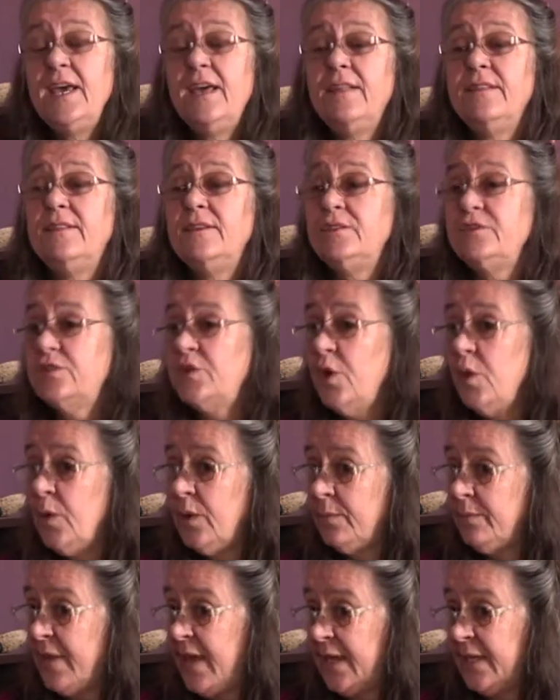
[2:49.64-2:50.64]
there's
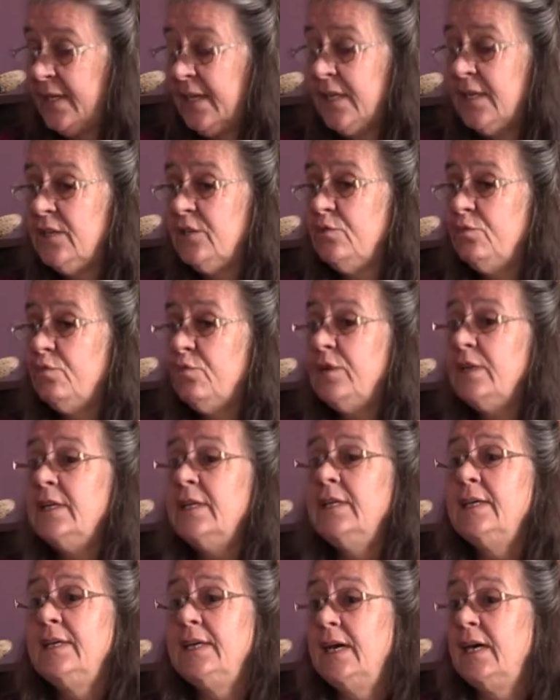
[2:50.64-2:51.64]
going back in and
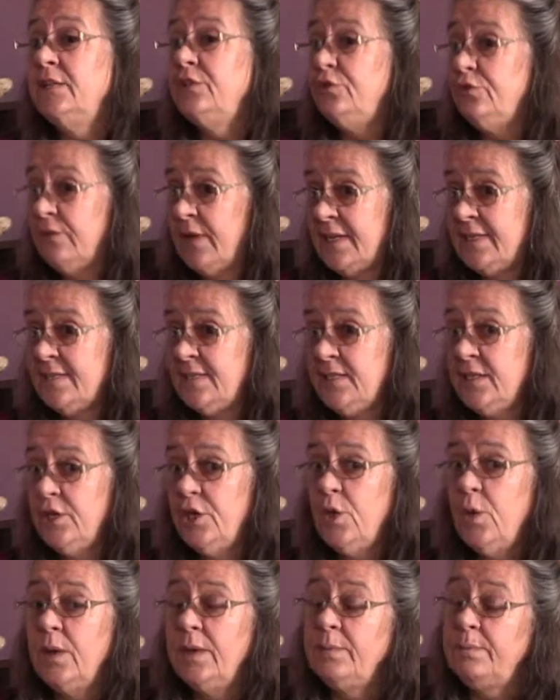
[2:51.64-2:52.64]
really addressing,
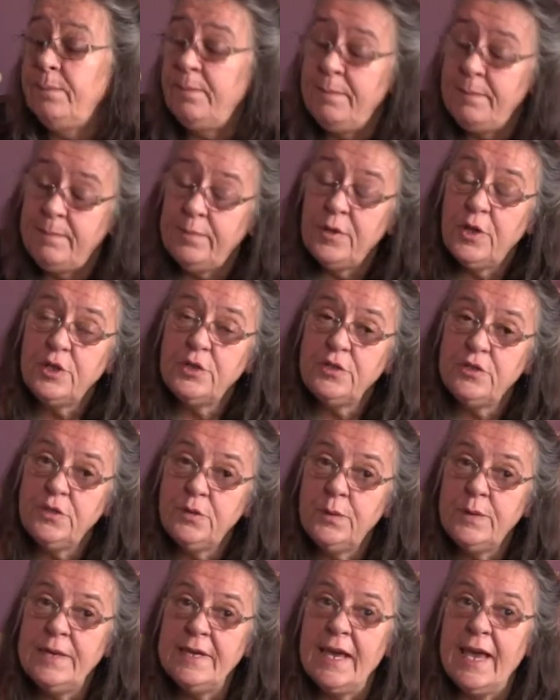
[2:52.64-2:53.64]

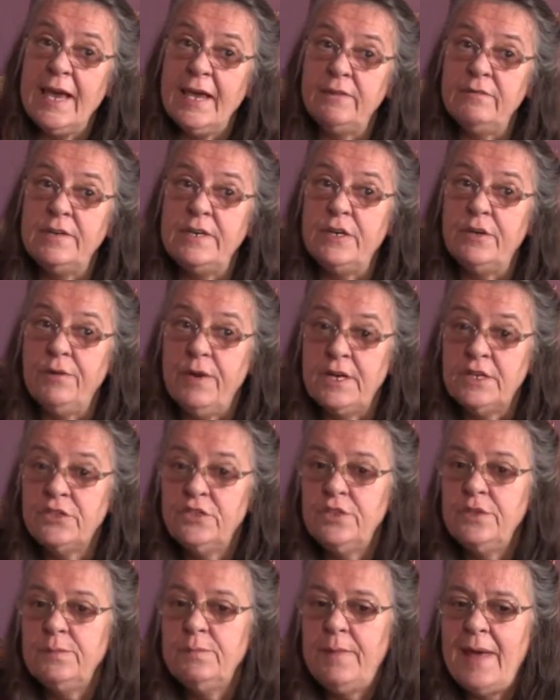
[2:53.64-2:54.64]
doing a
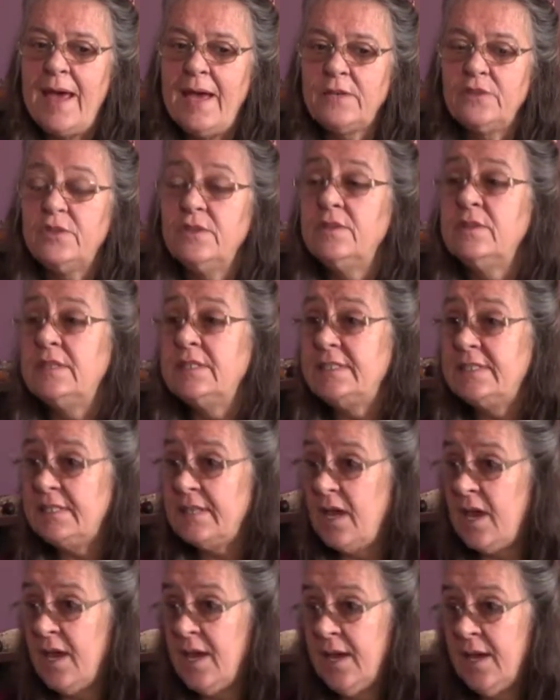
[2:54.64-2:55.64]
regression back to the
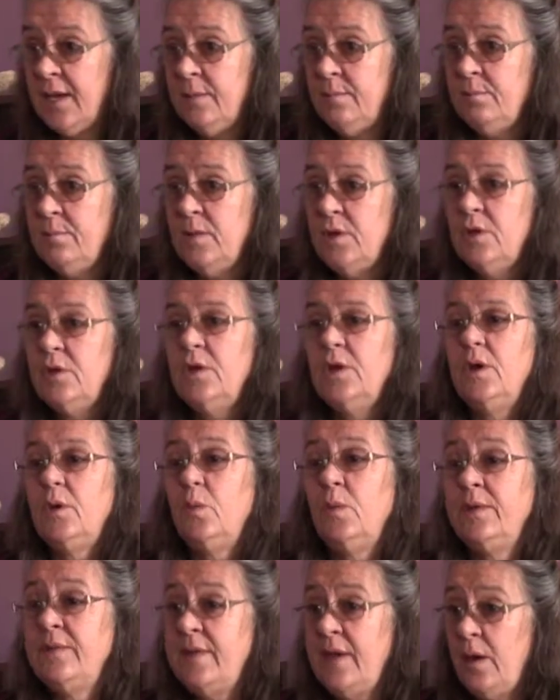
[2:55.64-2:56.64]
time
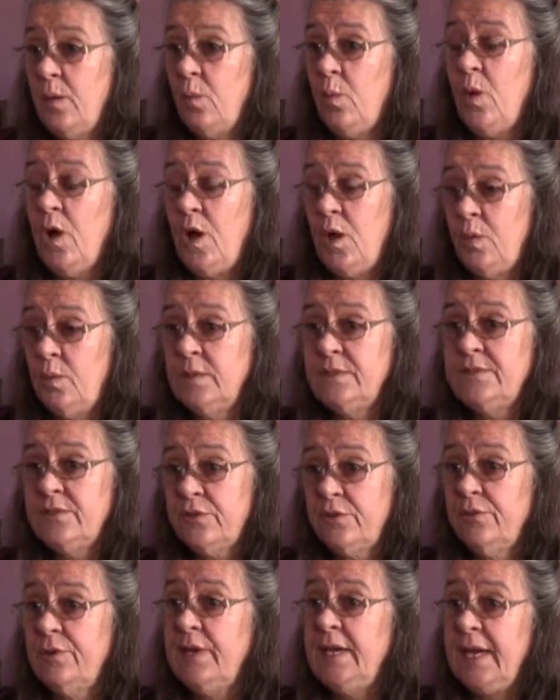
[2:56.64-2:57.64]
when that wall was
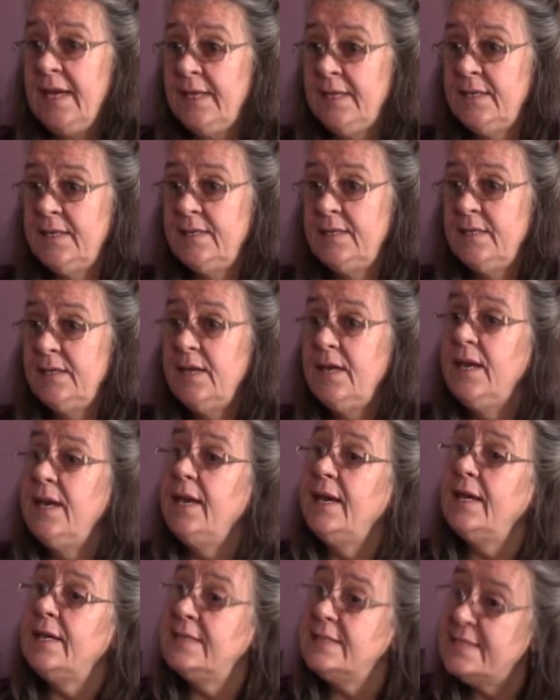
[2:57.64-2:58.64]
created
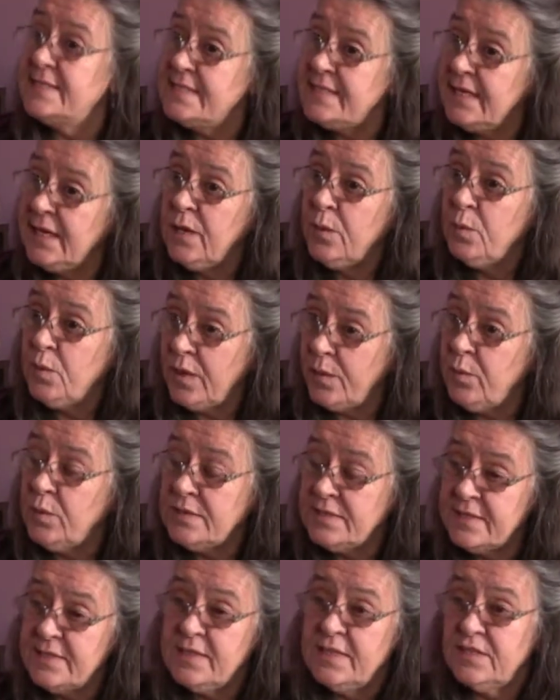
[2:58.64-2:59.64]
and seeing what was
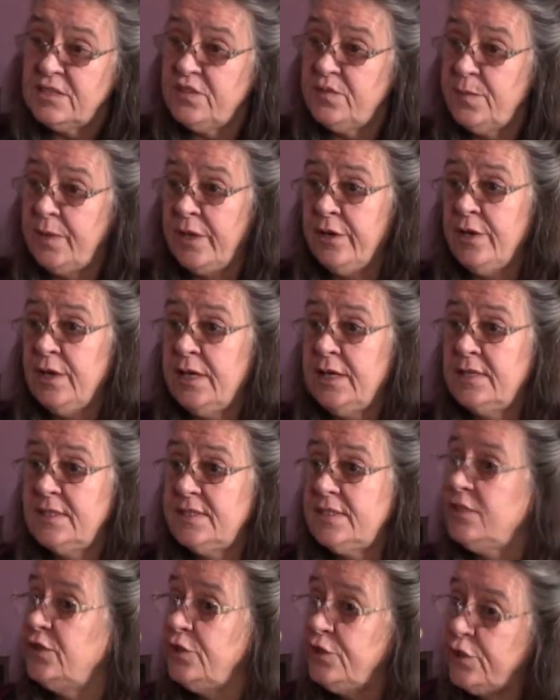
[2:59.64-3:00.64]
the experience,
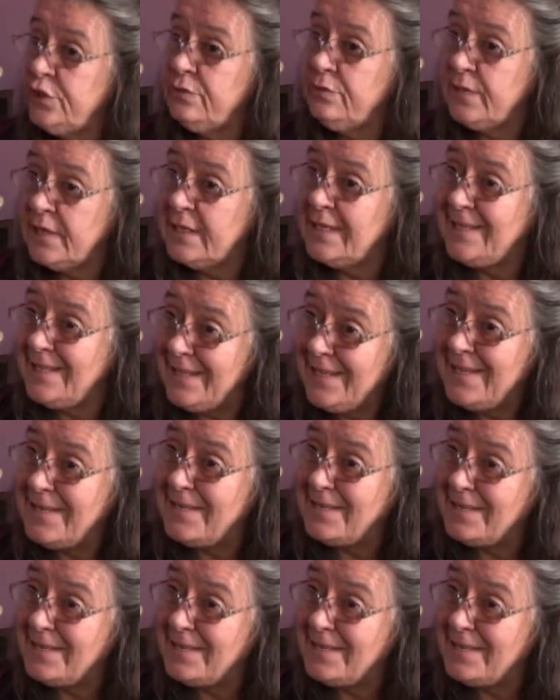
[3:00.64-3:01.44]
and do you really need it